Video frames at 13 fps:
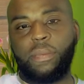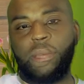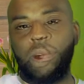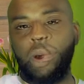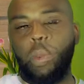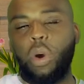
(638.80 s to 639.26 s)

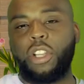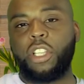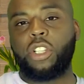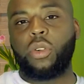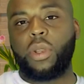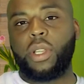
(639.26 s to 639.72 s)
What you're
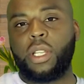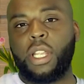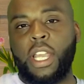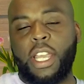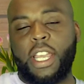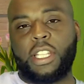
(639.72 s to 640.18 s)
doing
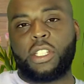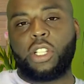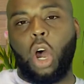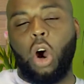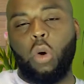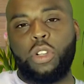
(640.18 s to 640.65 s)
is
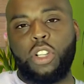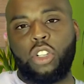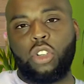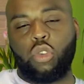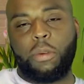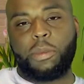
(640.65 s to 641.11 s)
holding your
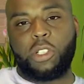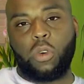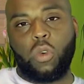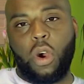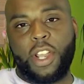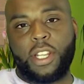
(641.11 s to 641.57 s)
crypto
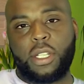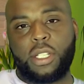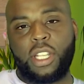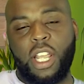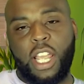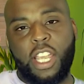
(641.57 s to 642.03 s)
coins
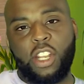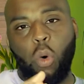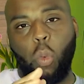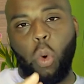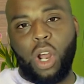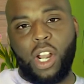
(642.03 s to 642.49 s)
in a
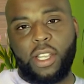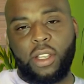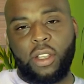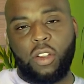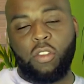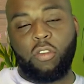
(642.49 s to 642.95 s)
wallet
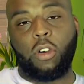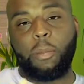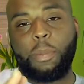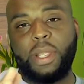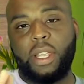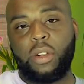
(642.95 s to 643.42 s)
for a
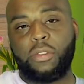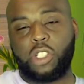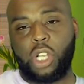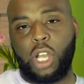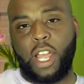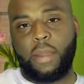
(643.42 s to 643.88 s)
period of
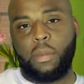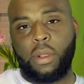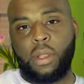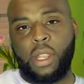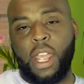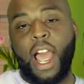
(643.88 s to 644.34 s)
time
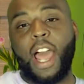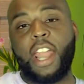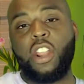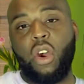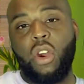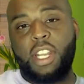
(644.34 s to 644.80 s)
and
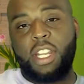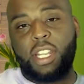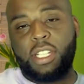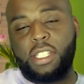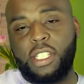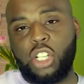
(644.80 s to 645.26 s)
earning
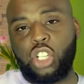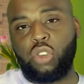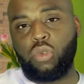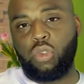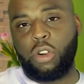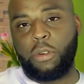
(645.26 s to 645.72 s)
additional
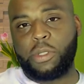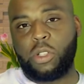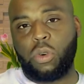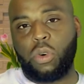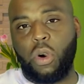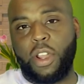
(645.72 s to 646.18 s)
crypto
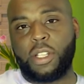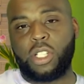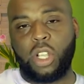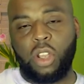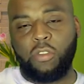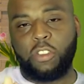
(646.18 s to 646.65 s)
coins
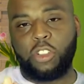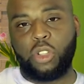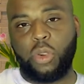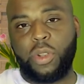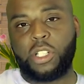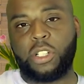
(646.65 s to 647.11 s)
for
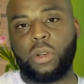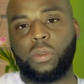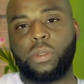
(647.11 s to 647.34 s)
doing so.